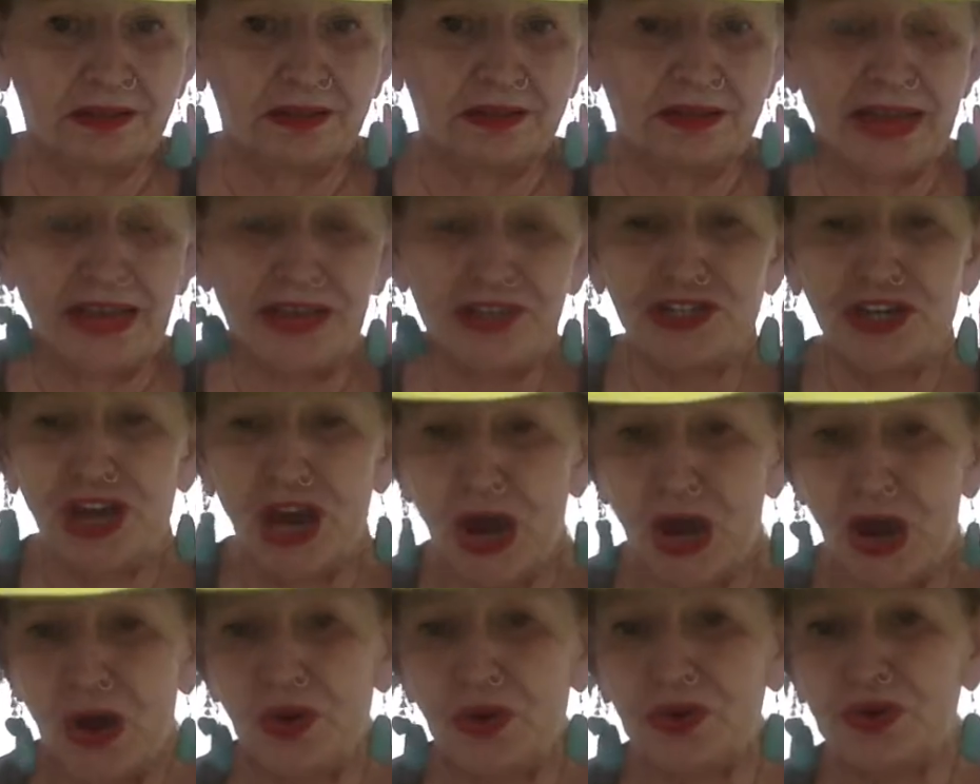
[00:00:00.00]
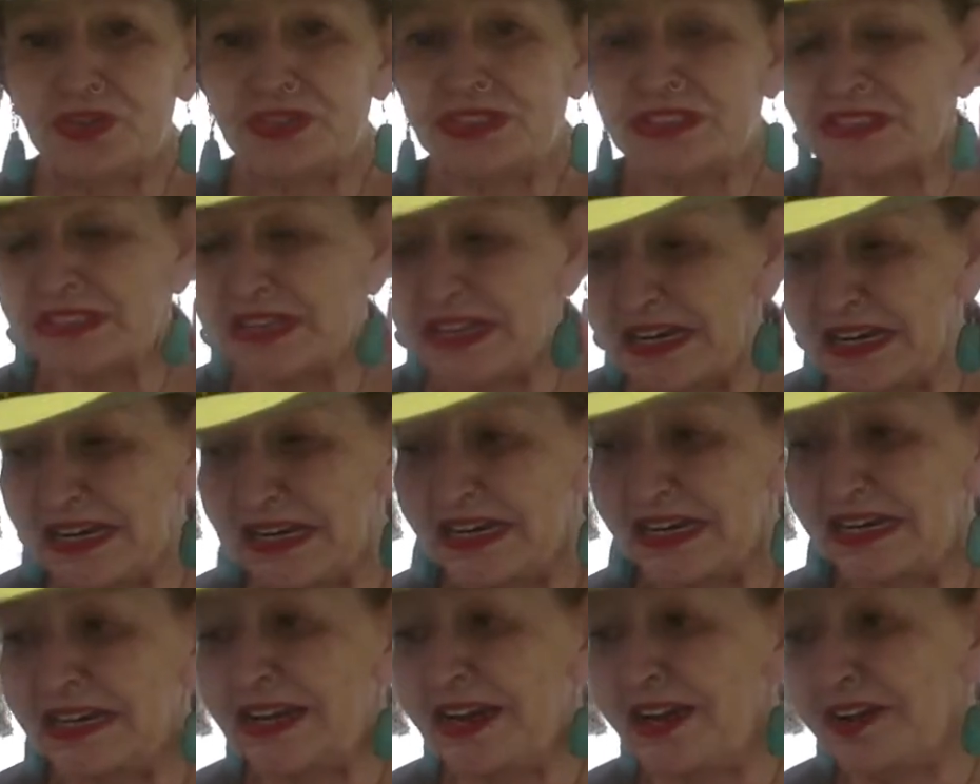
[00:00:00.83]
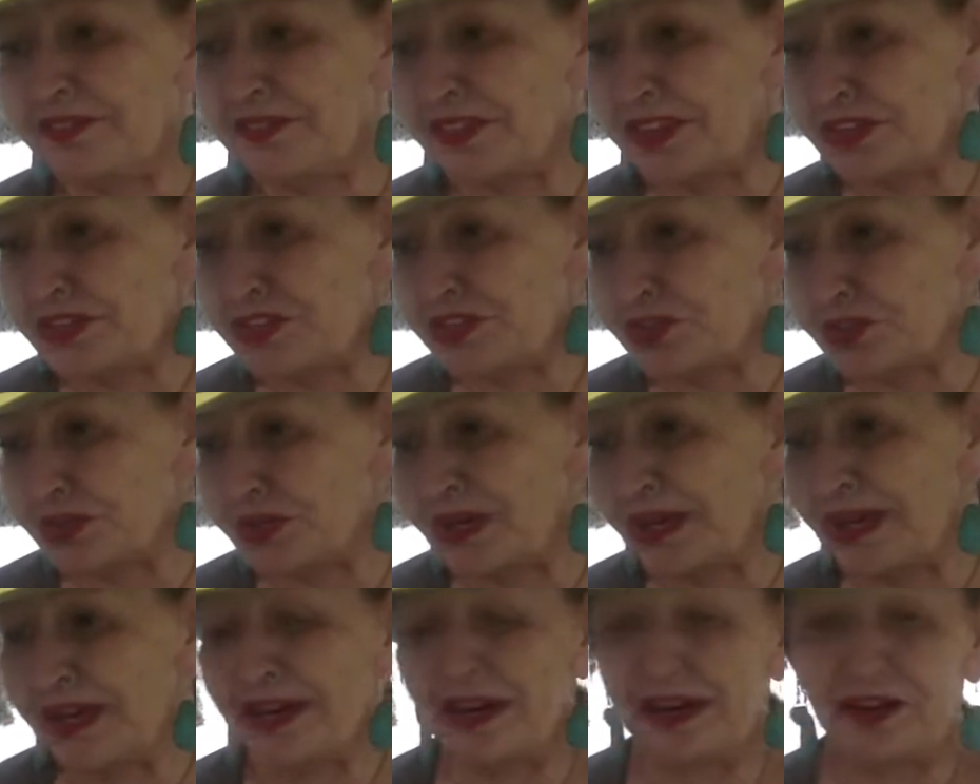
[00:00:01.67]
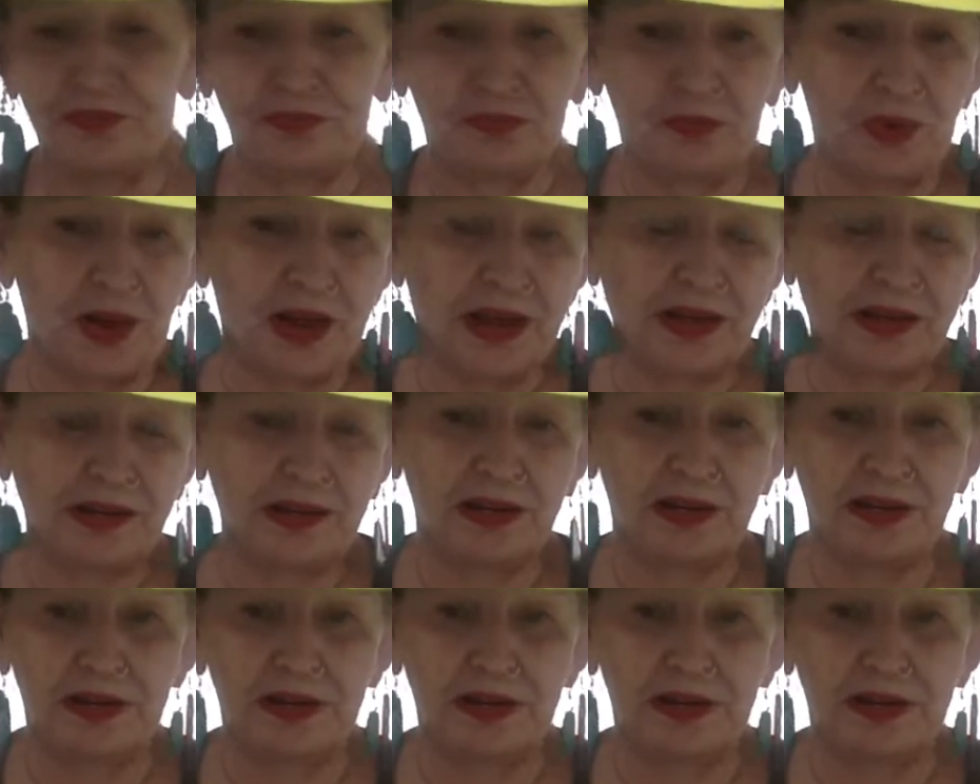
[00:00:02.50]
They chose to eat of the tree of what?